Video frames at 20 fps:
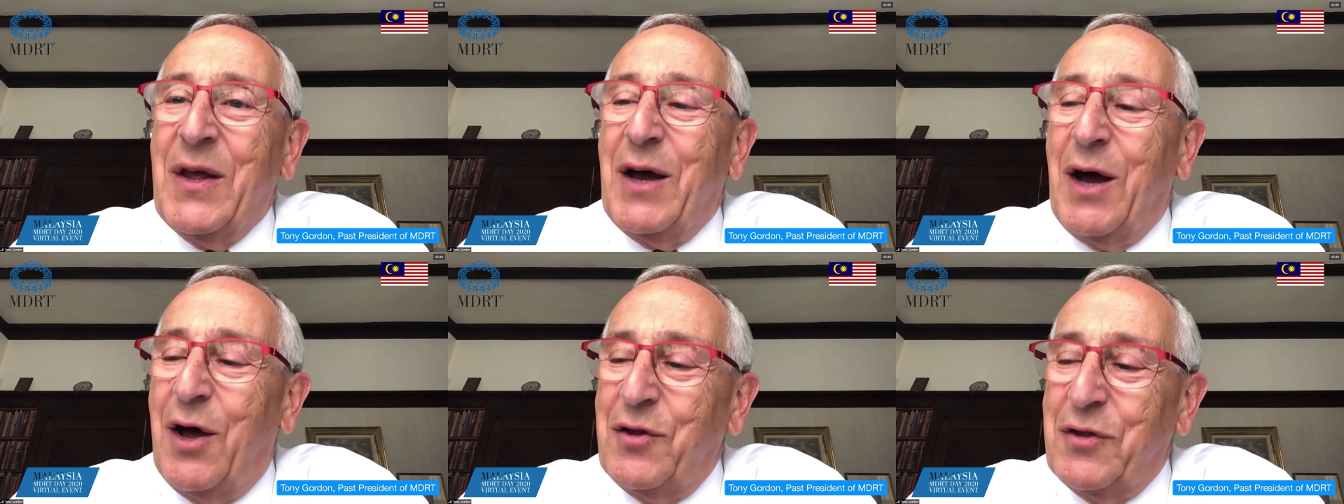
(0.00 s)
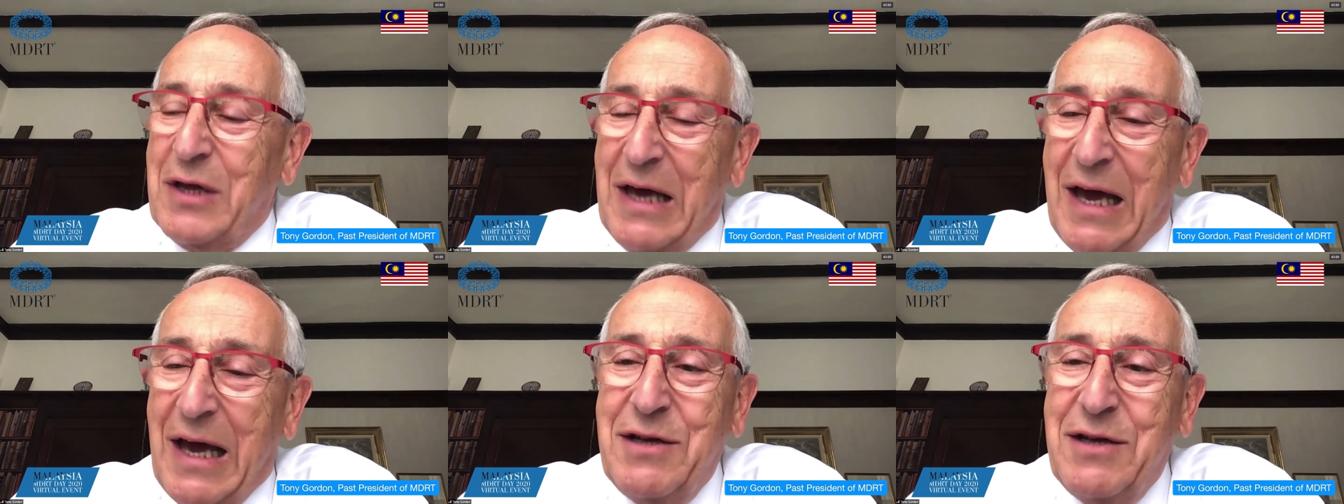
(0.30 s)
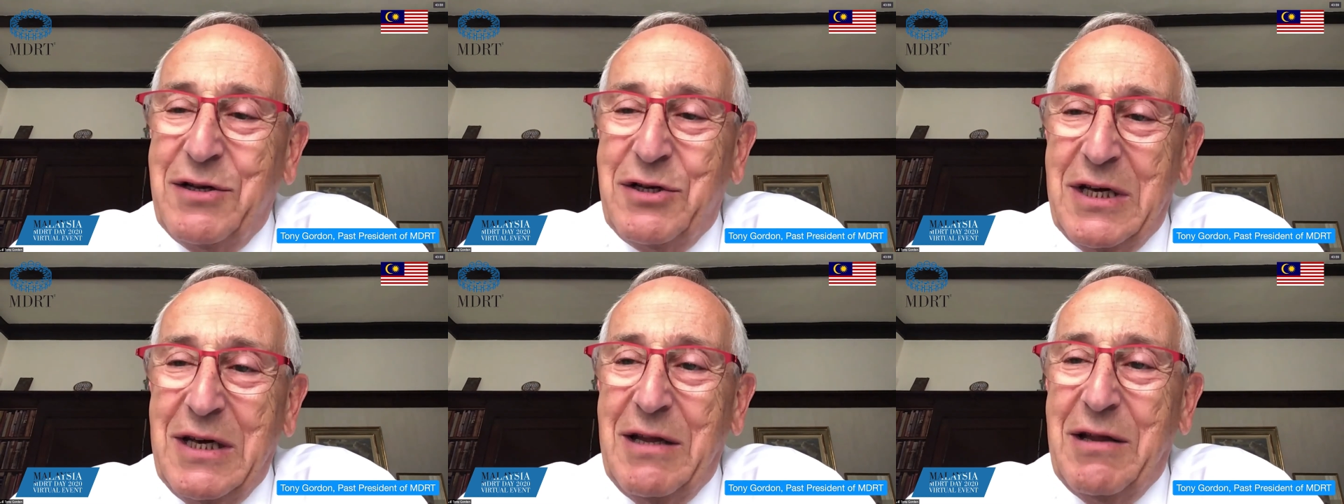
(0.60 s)
on the
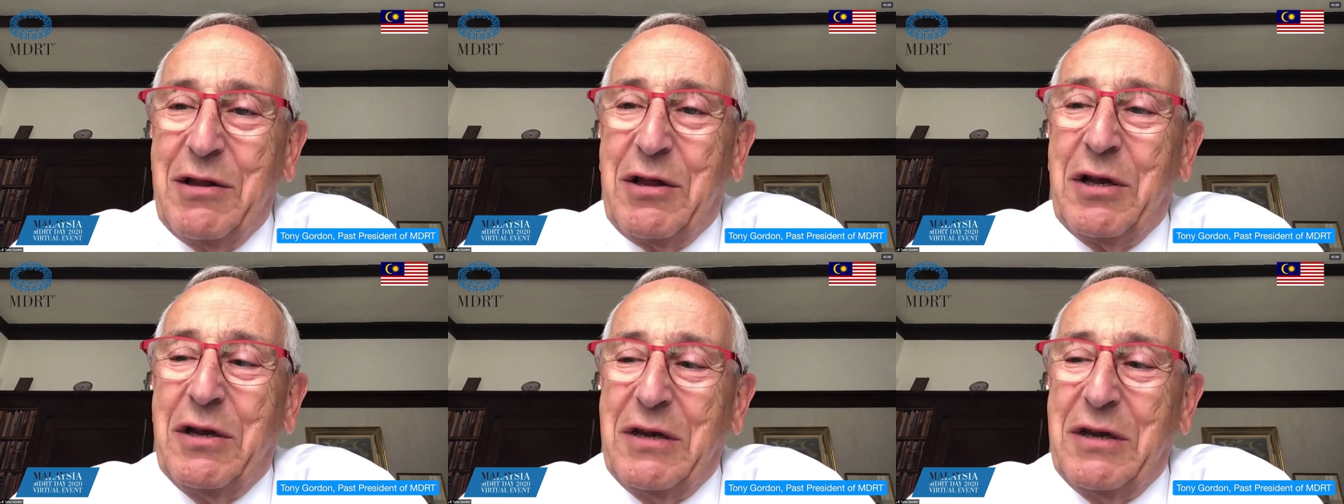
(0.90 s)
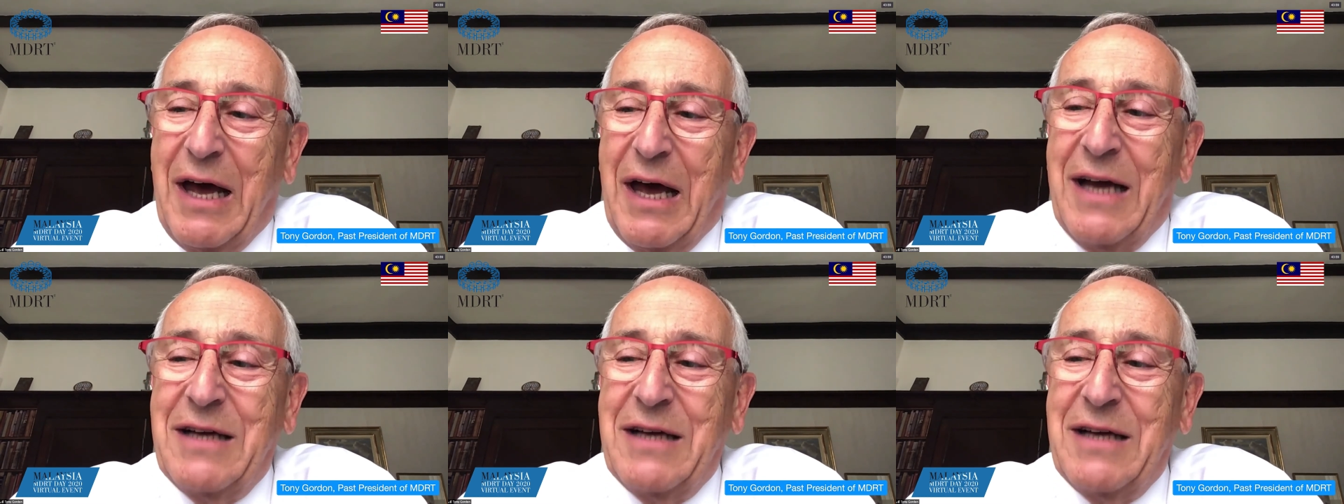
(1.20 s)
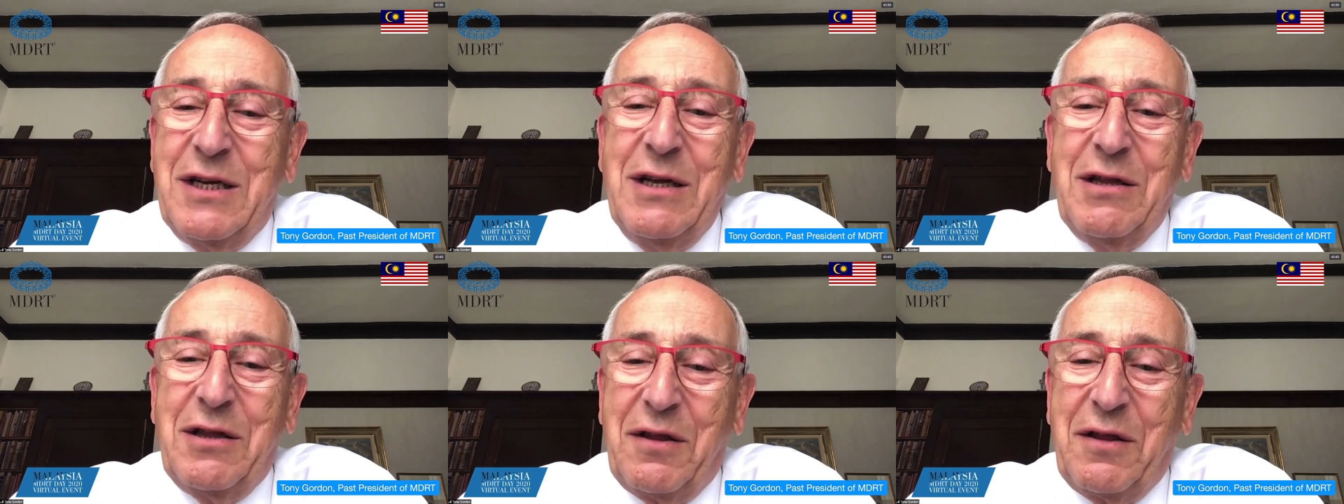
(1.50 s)
18th and
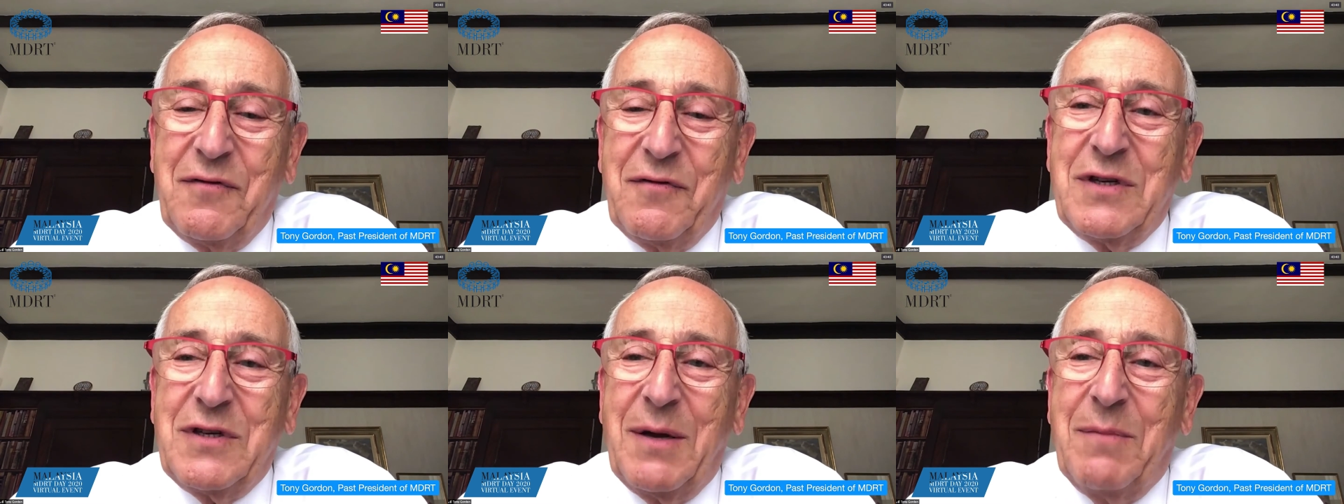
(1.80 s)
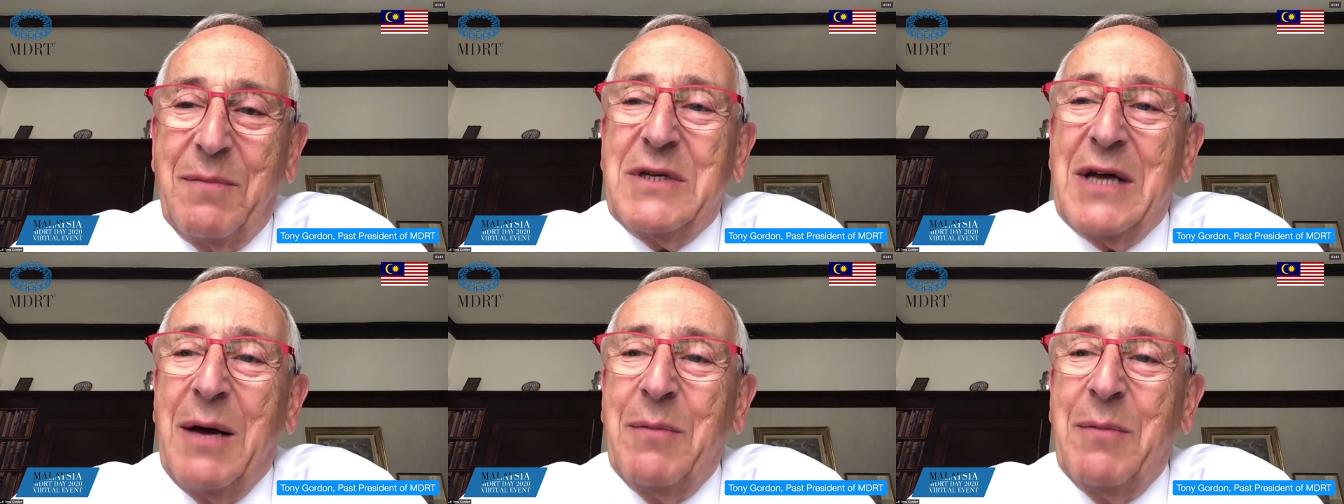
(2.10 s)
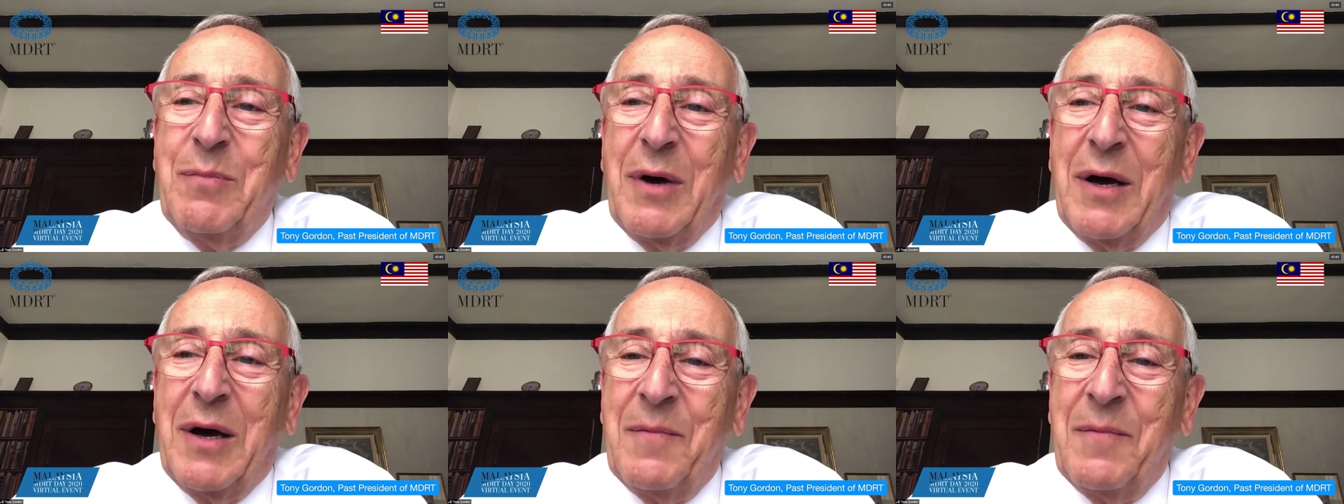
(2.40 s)
19th of
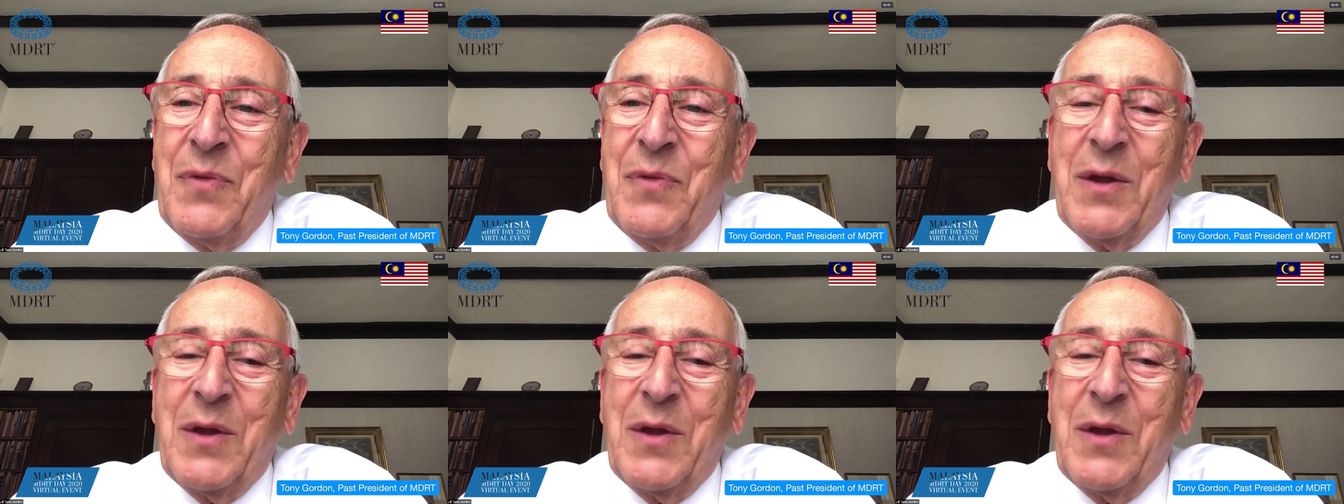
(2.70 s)
September,